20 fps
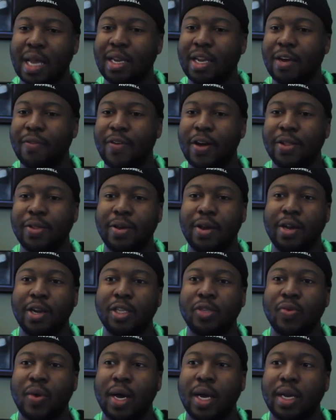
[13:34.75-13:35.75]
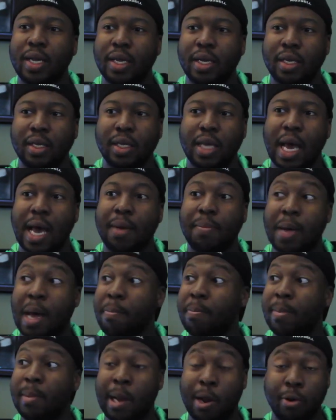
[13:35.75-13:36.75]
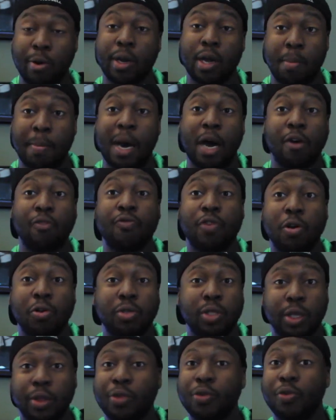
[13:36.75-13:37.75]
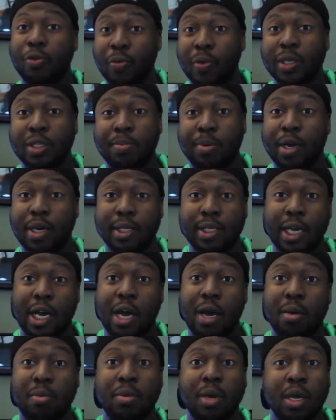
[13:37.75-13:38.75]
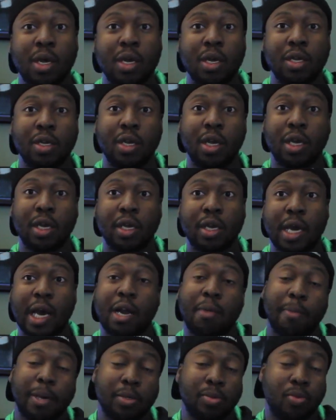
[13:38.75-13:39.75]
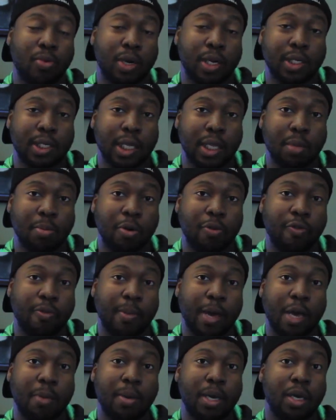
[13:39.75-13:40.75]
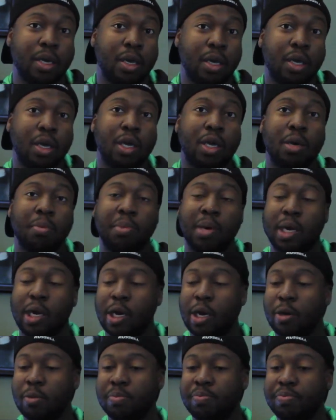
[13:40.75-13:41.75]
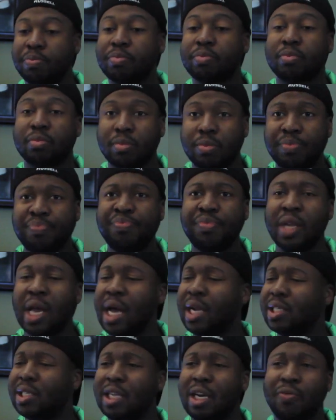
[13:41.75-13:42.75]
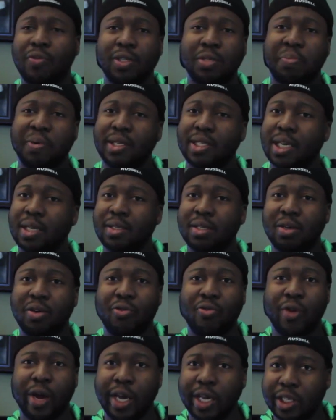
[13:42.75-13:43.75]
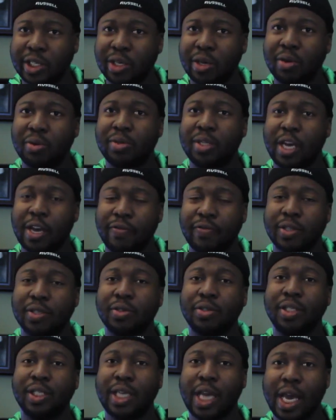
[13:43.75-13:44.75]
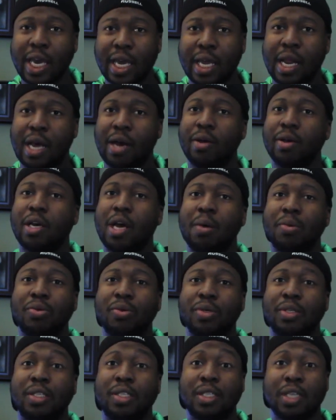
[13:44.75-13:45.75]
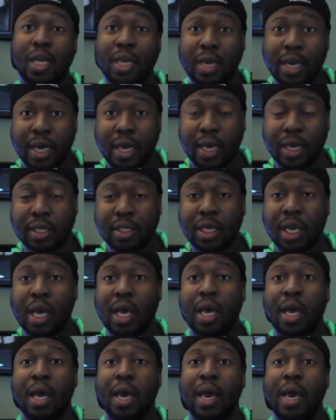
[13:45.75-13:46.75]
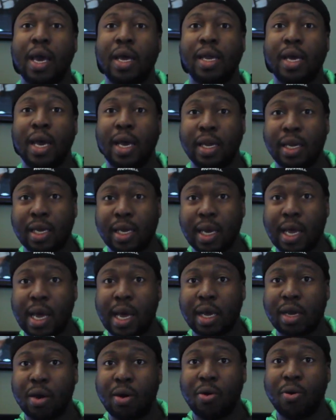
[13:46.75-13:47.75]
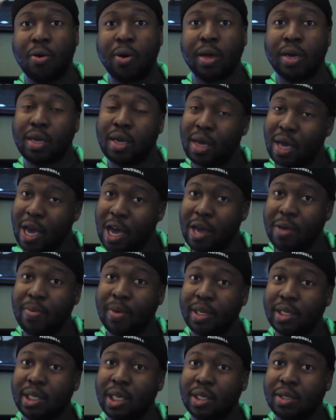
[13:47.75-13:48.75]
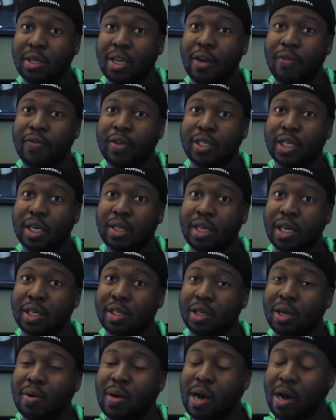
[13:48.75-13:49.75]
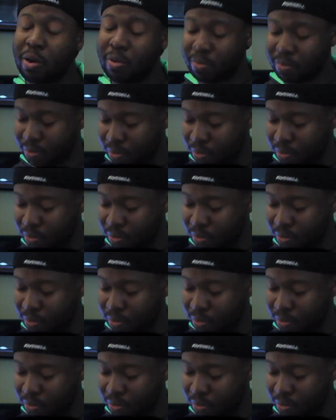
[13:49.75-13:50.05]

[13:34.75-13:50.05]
love how they're intertwining. I'm learning about Frozen through Once Upon a Time. Kind of makes me want to see the movie maybe, but I just love Once Upon a Time. It's a great show, definitely. So check it out. It comes on Sundays at 8 o'clock on ABC. So definitely check that show out.